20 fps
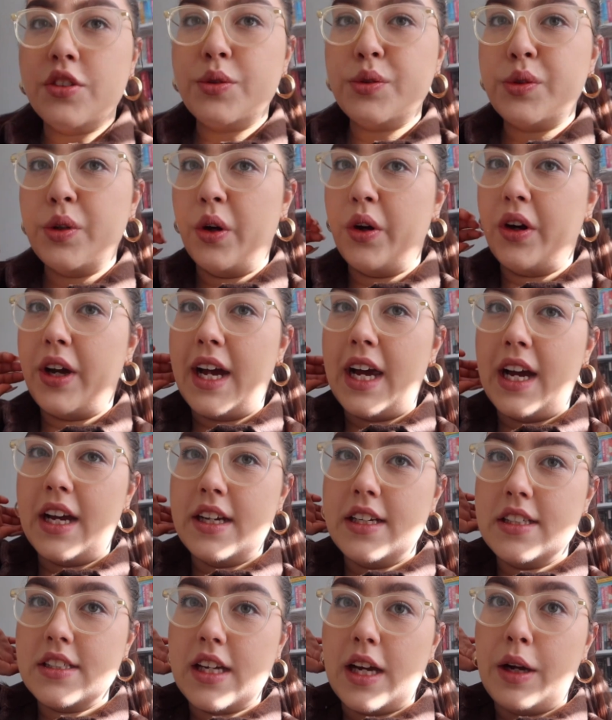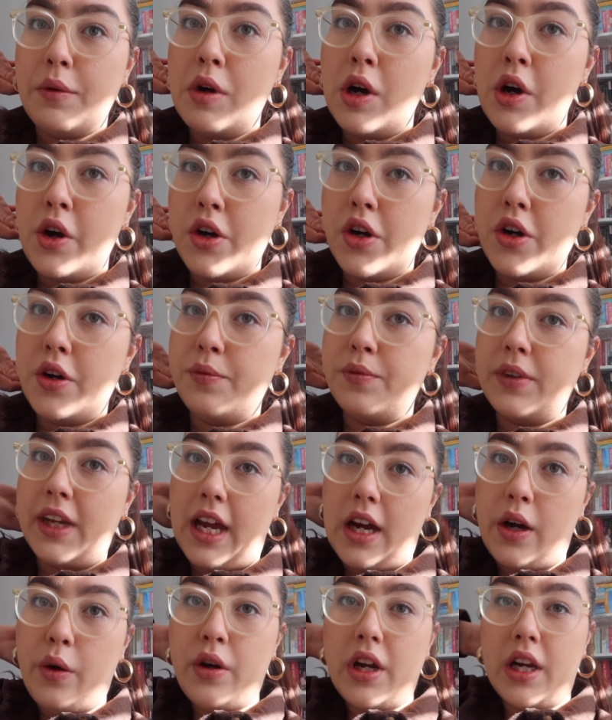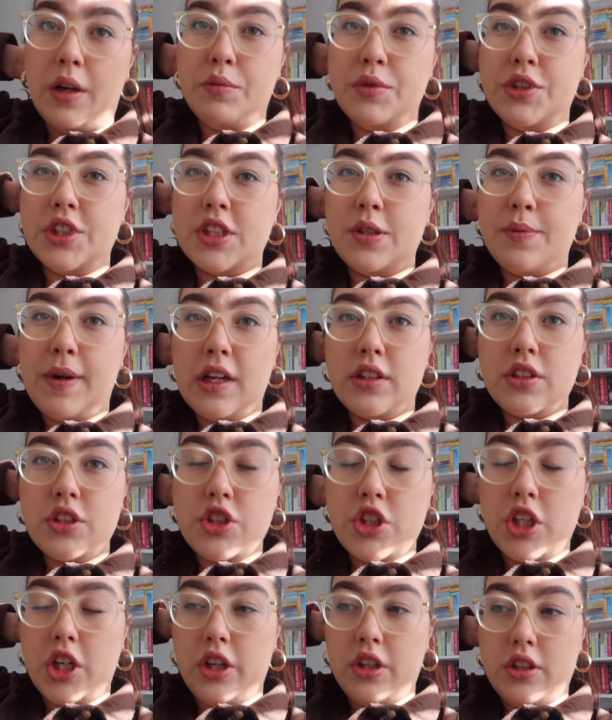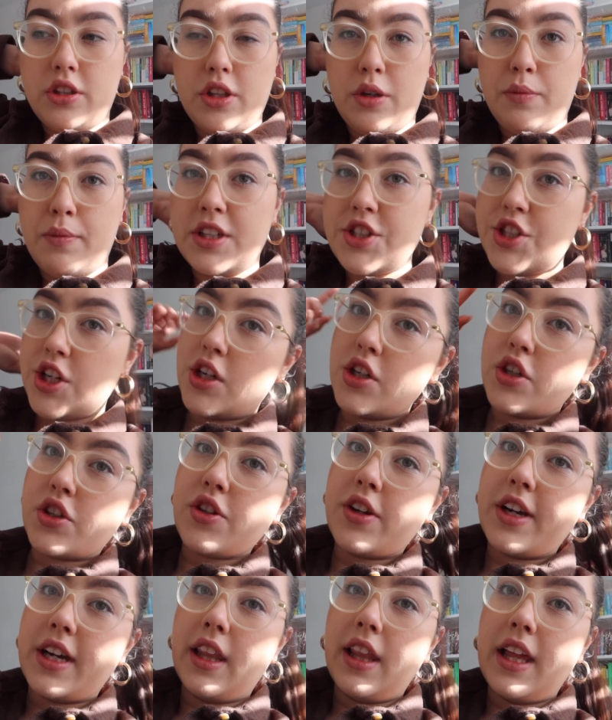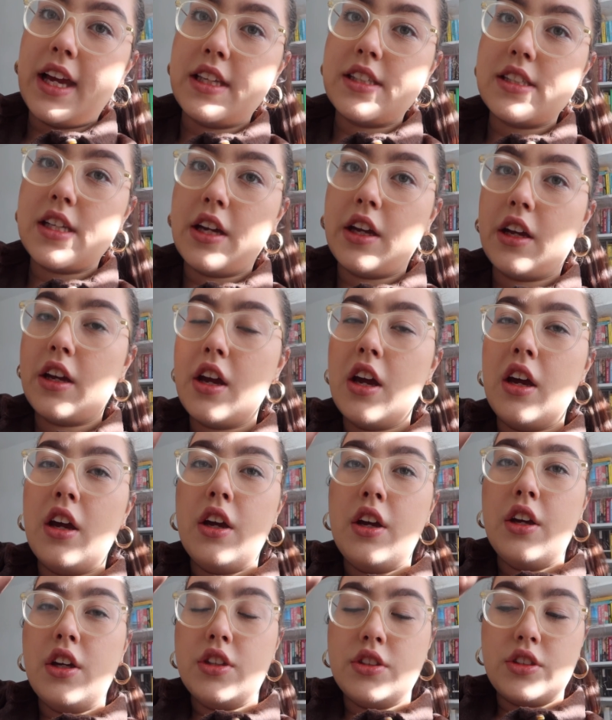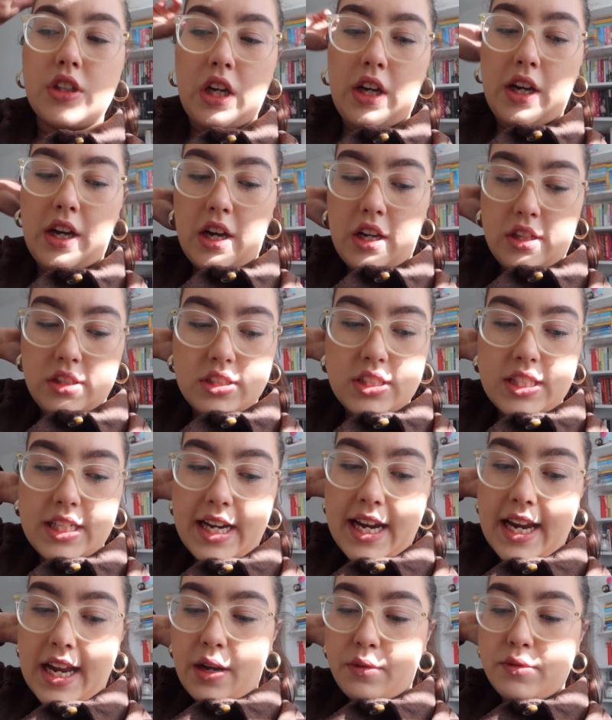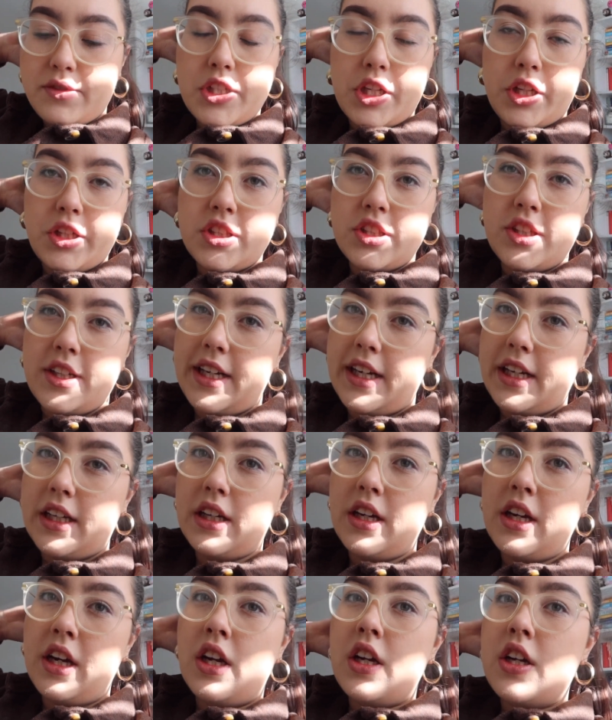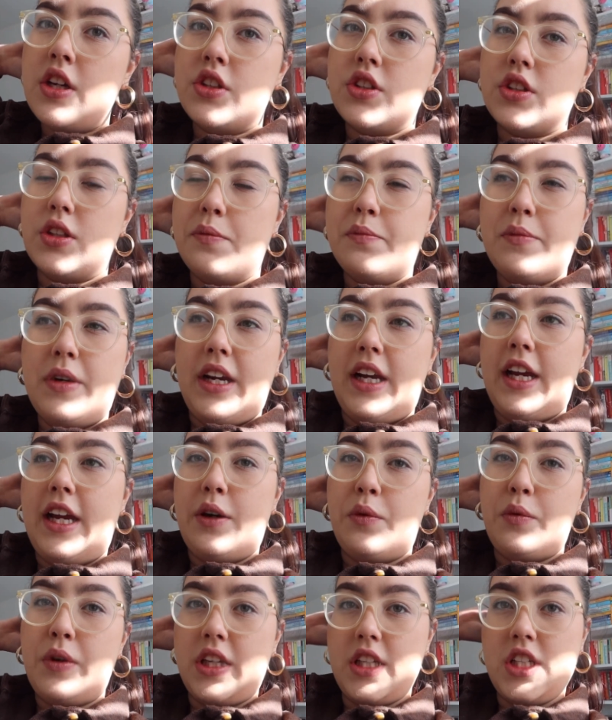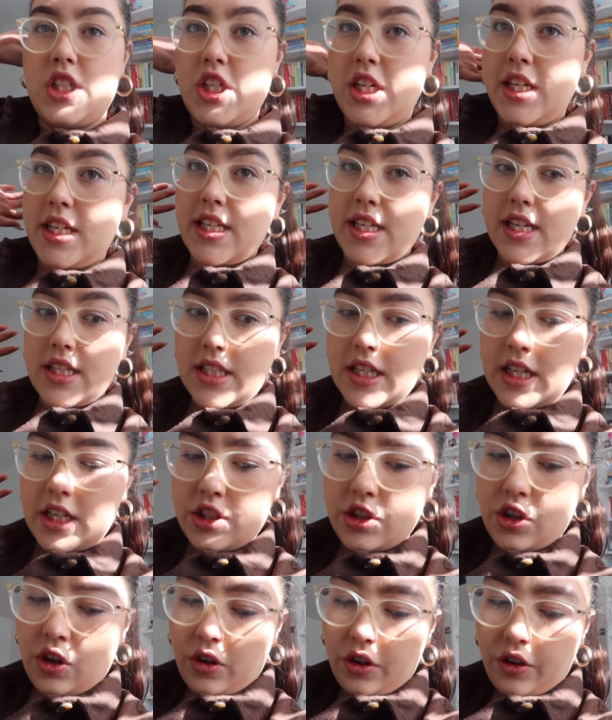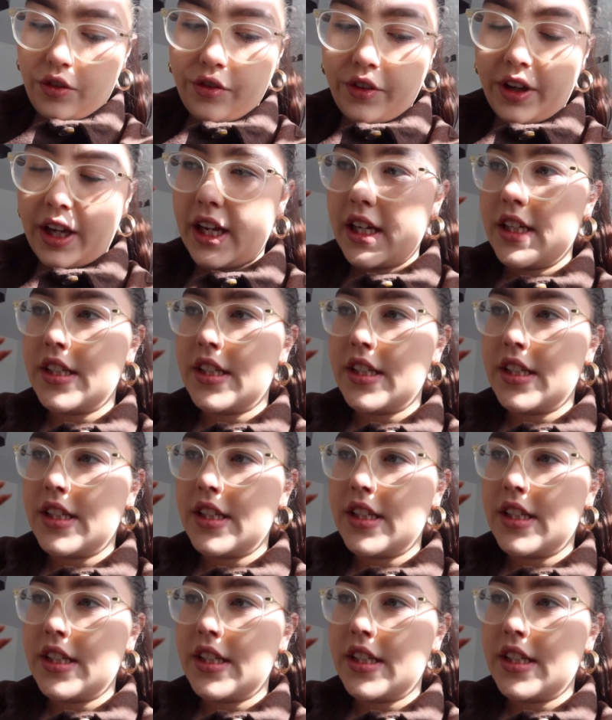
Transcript: So guys, I'm home now and I'm just about to do my tutoring lesson. So today I'm tutoring somebody with GCSE geography.